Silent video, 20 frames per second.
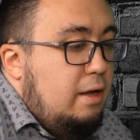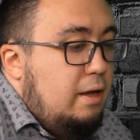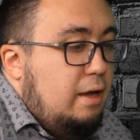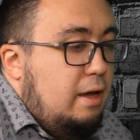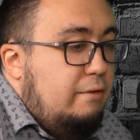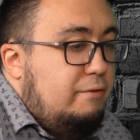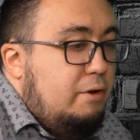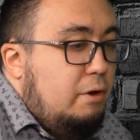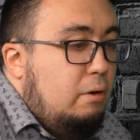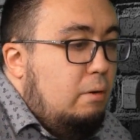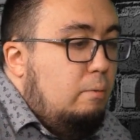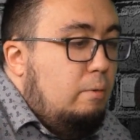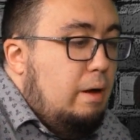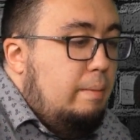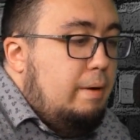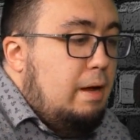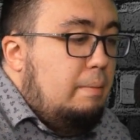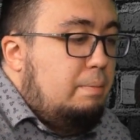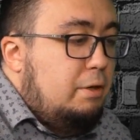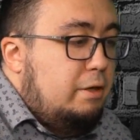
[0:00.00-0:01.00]
If your web
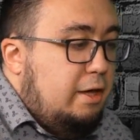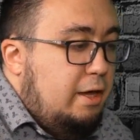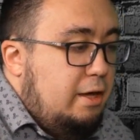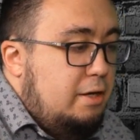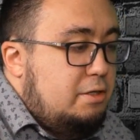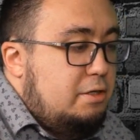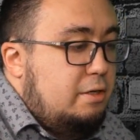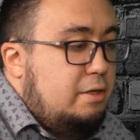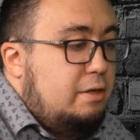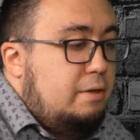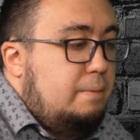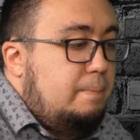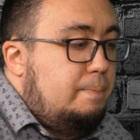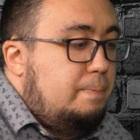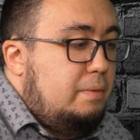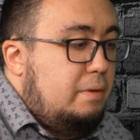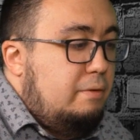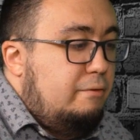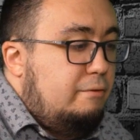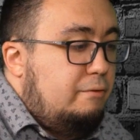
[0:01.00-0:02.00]
application
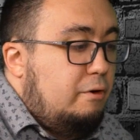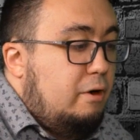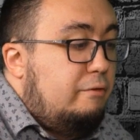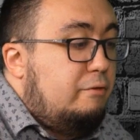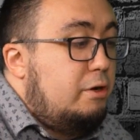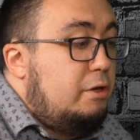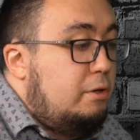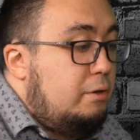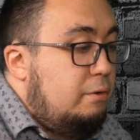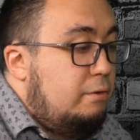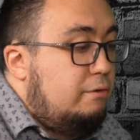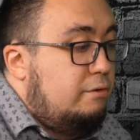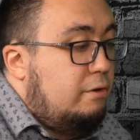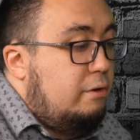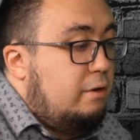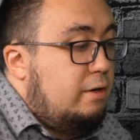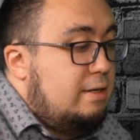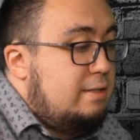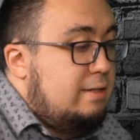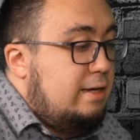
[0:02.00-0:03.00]
for every user
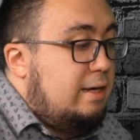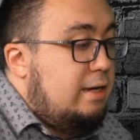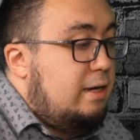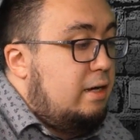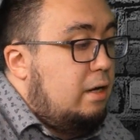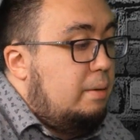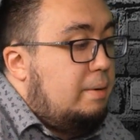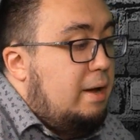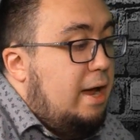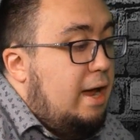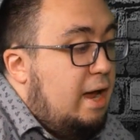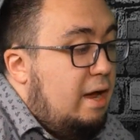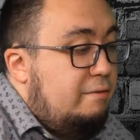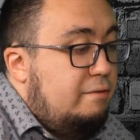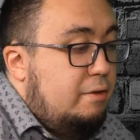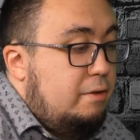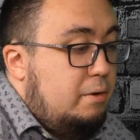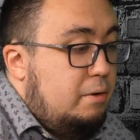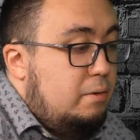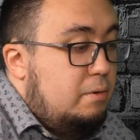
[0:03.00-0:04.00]
is eating up half
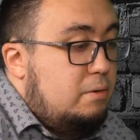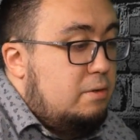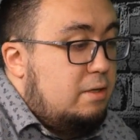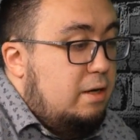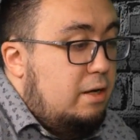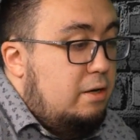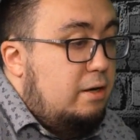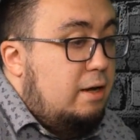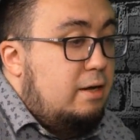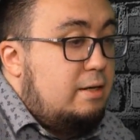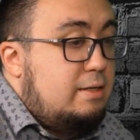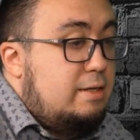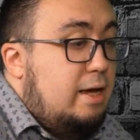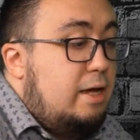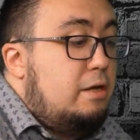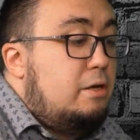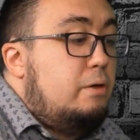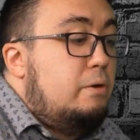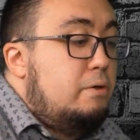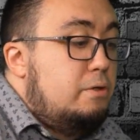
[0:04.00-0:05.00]
of those and you got
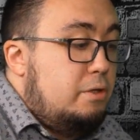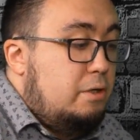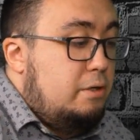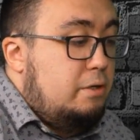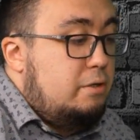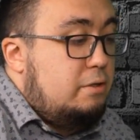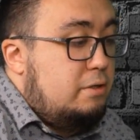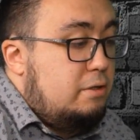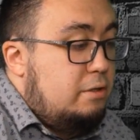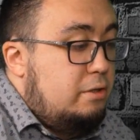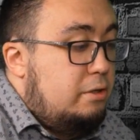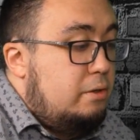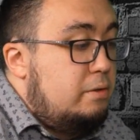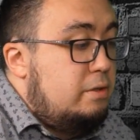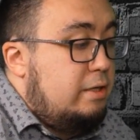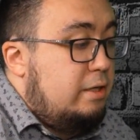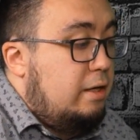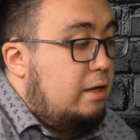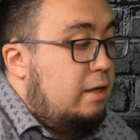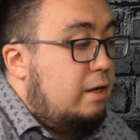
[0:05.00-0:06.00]
10 users
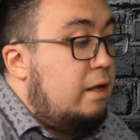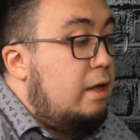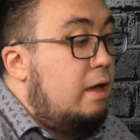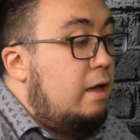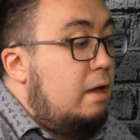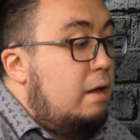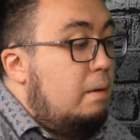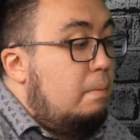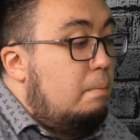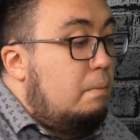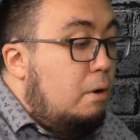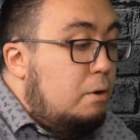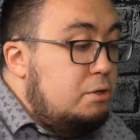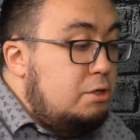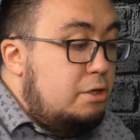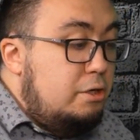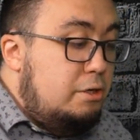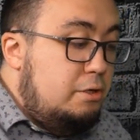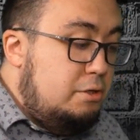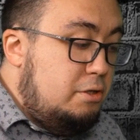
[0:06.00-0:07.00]
using it, most
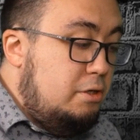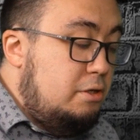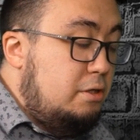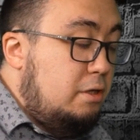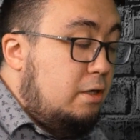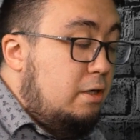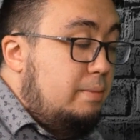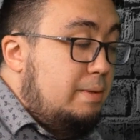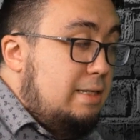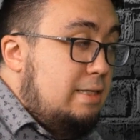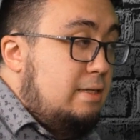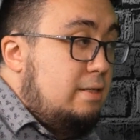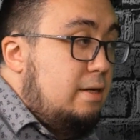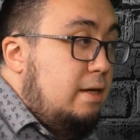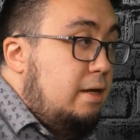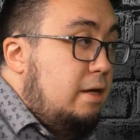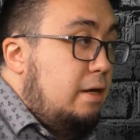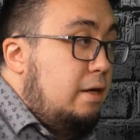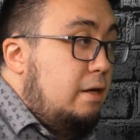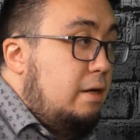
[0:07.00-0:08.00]
of your users are going to be
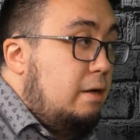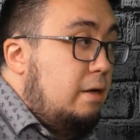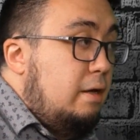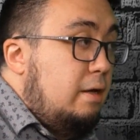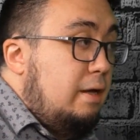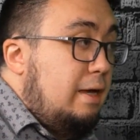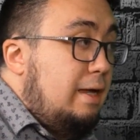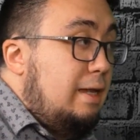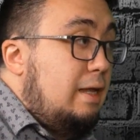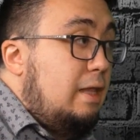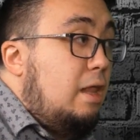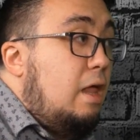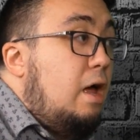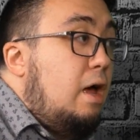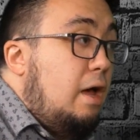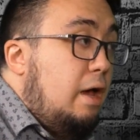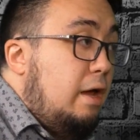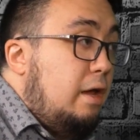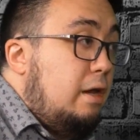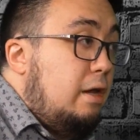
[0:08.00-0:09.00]
sitting in
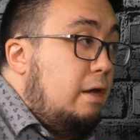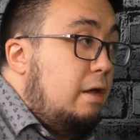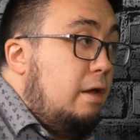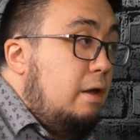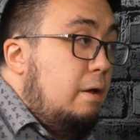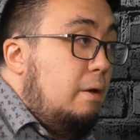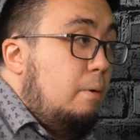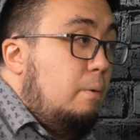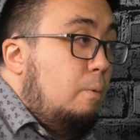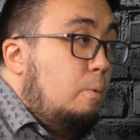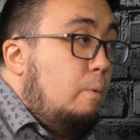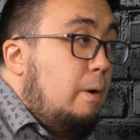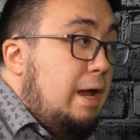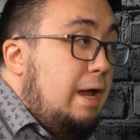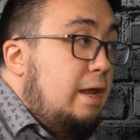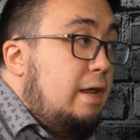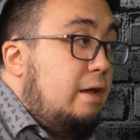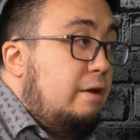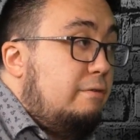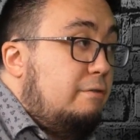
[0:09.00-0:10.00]
line
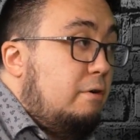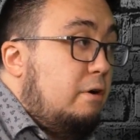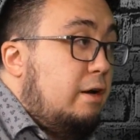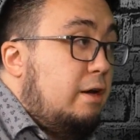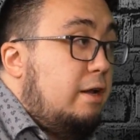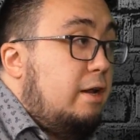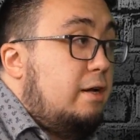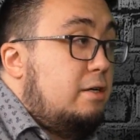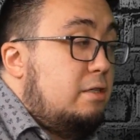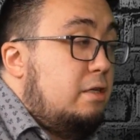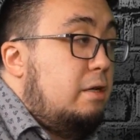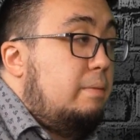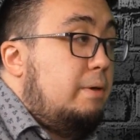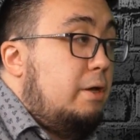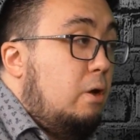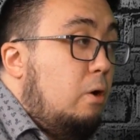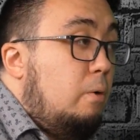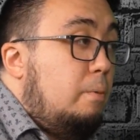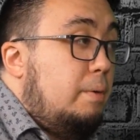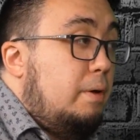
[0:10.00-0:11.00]
waiting for a connection to be
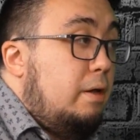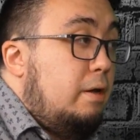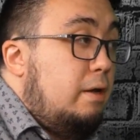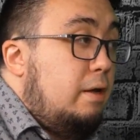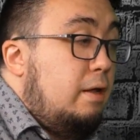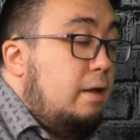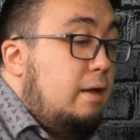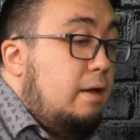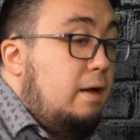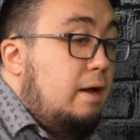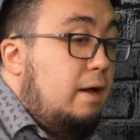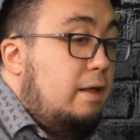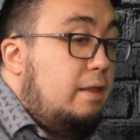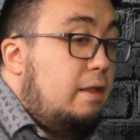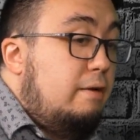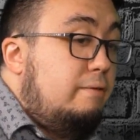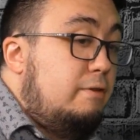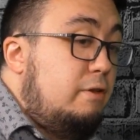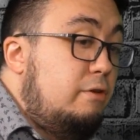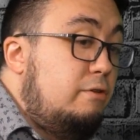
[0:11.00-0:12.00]
open. And then
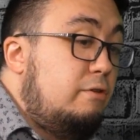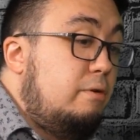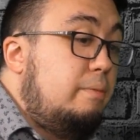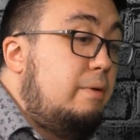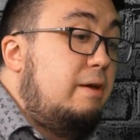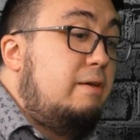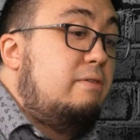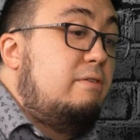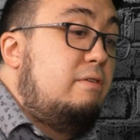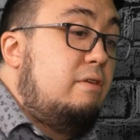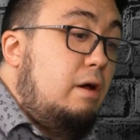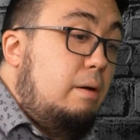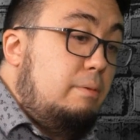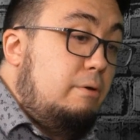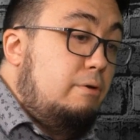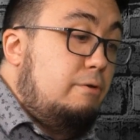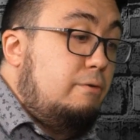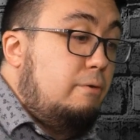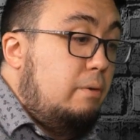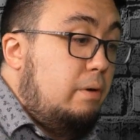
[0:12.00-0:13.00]
if the user base
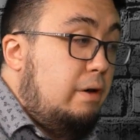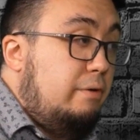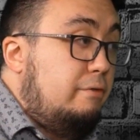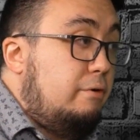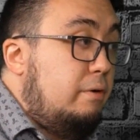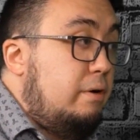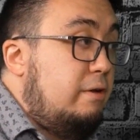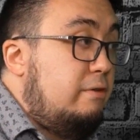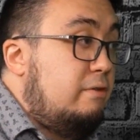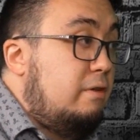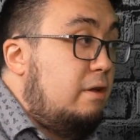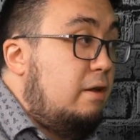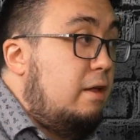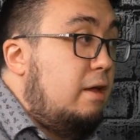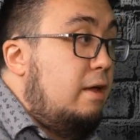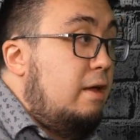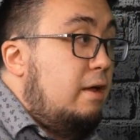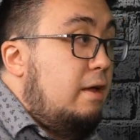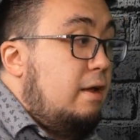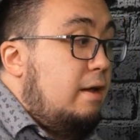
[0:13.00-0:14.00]
doubles for whatever reason,
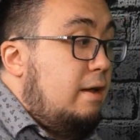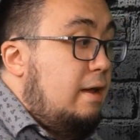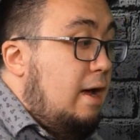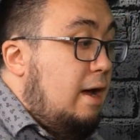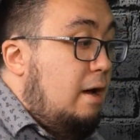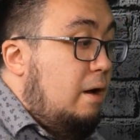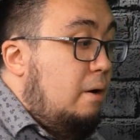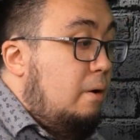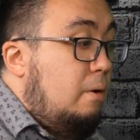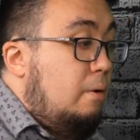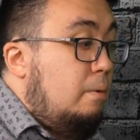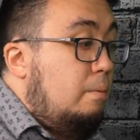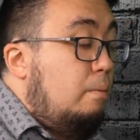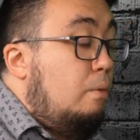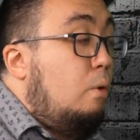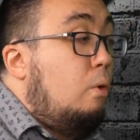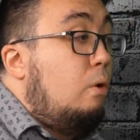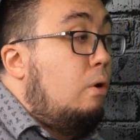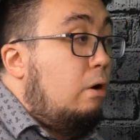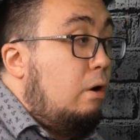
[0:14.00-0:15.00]
now
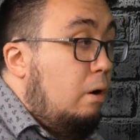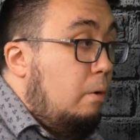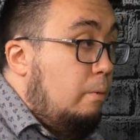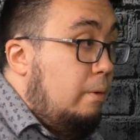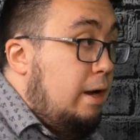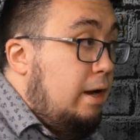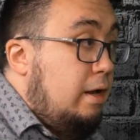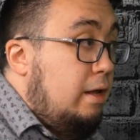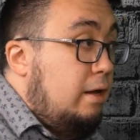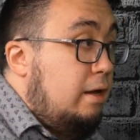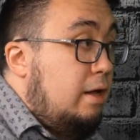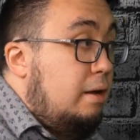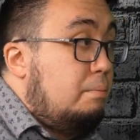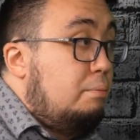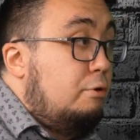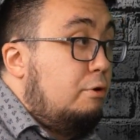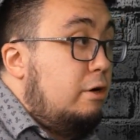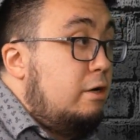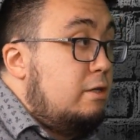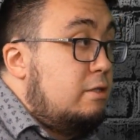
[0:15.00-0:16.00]
more are waiting. And
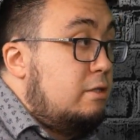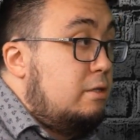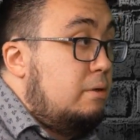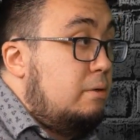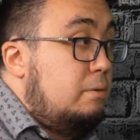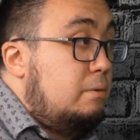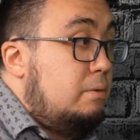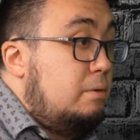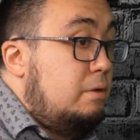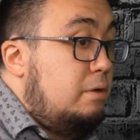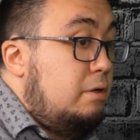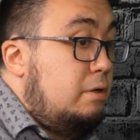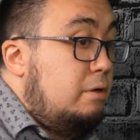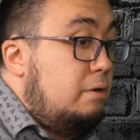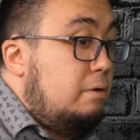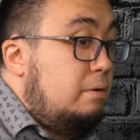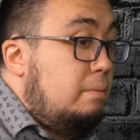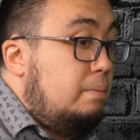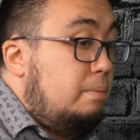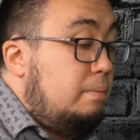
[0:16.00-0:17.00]
pretty soon
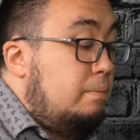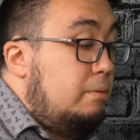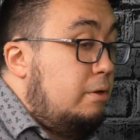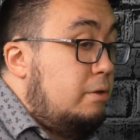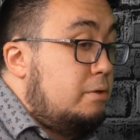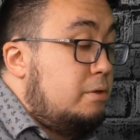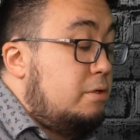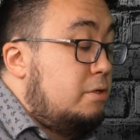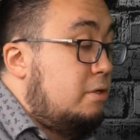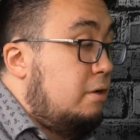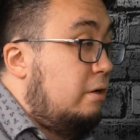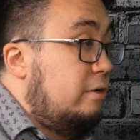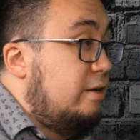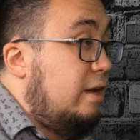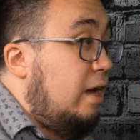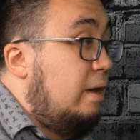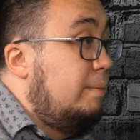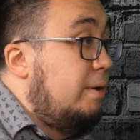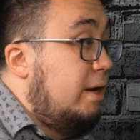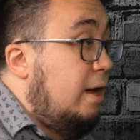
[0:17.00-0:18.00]
your users start
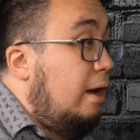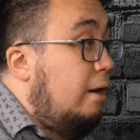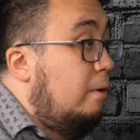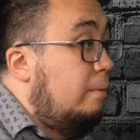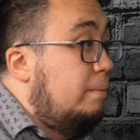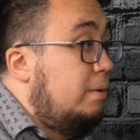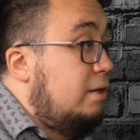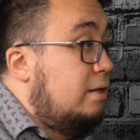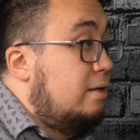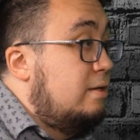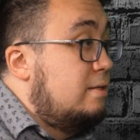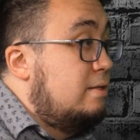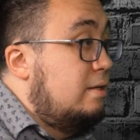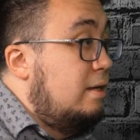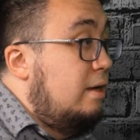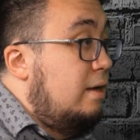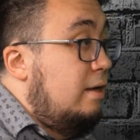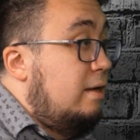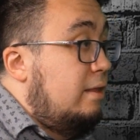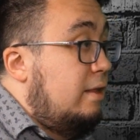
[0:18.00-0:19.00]
timing out because
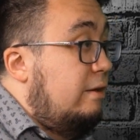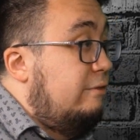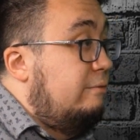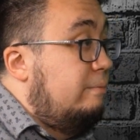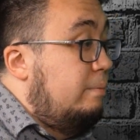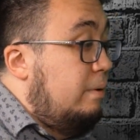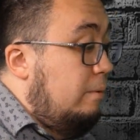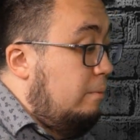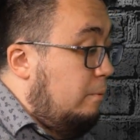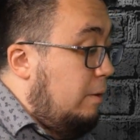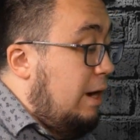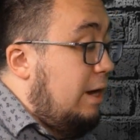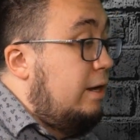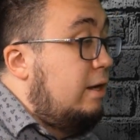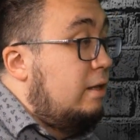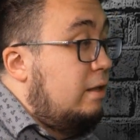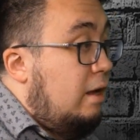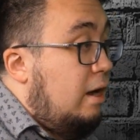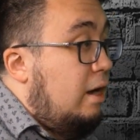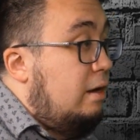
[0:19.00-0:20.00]
they've been waiting
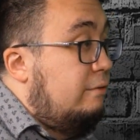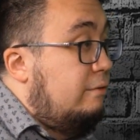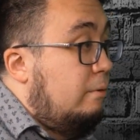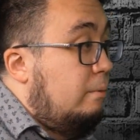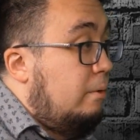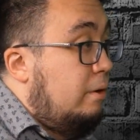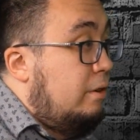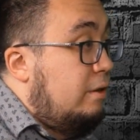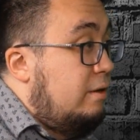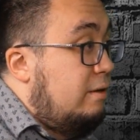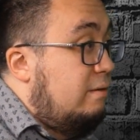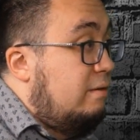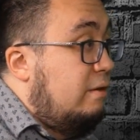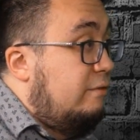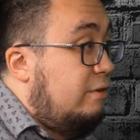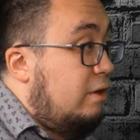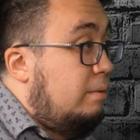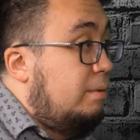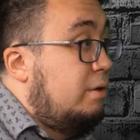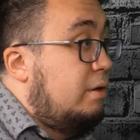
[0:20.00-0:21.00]
in line for one of these
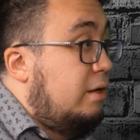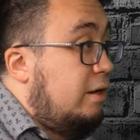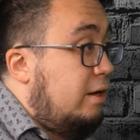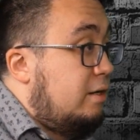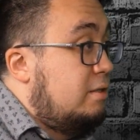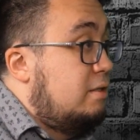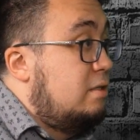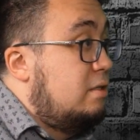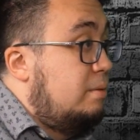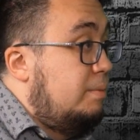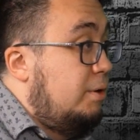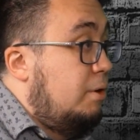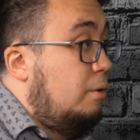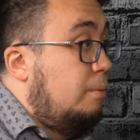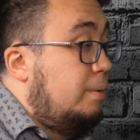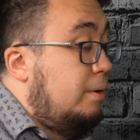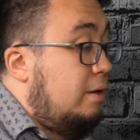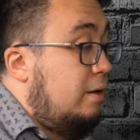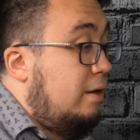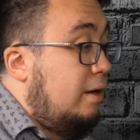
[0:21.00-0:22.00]
available connections to be
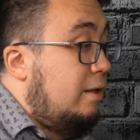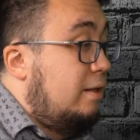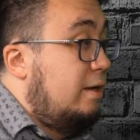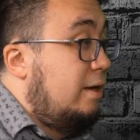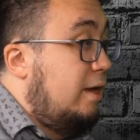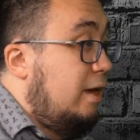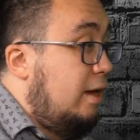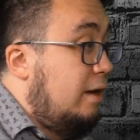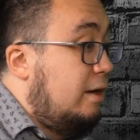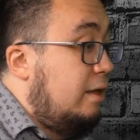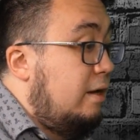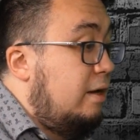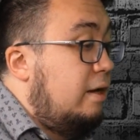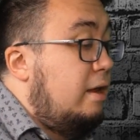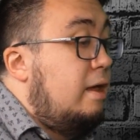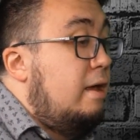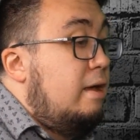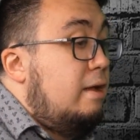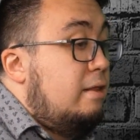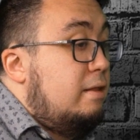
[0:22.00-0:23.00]
open and they can't get in.
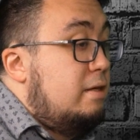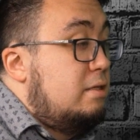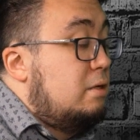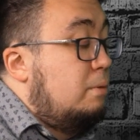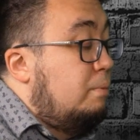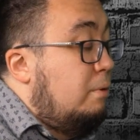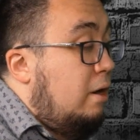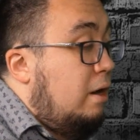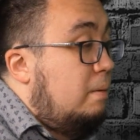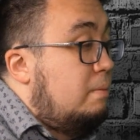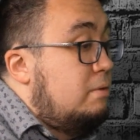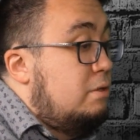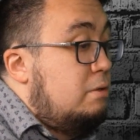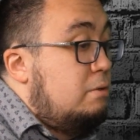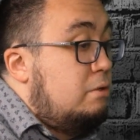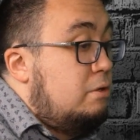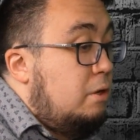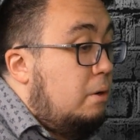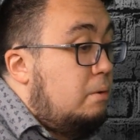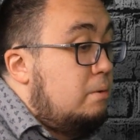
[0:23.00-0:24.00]
These are problems you
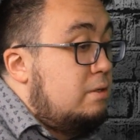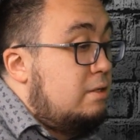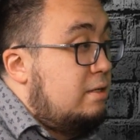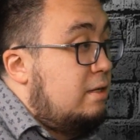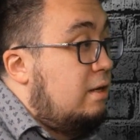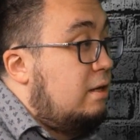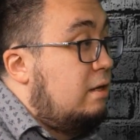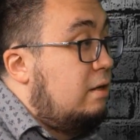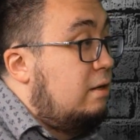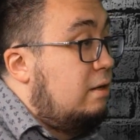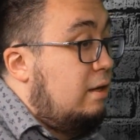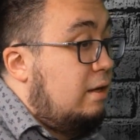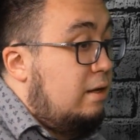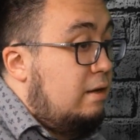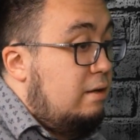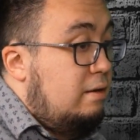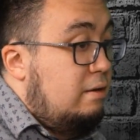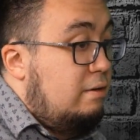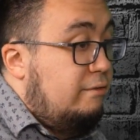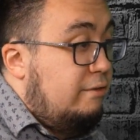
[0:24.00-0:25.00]
don't see
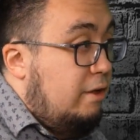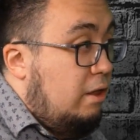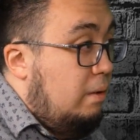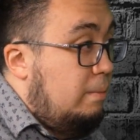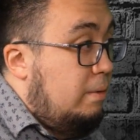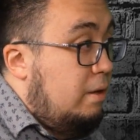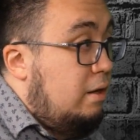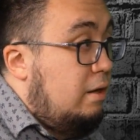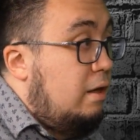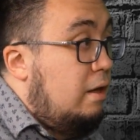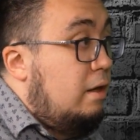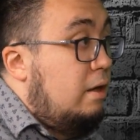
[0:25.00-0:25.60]
in development.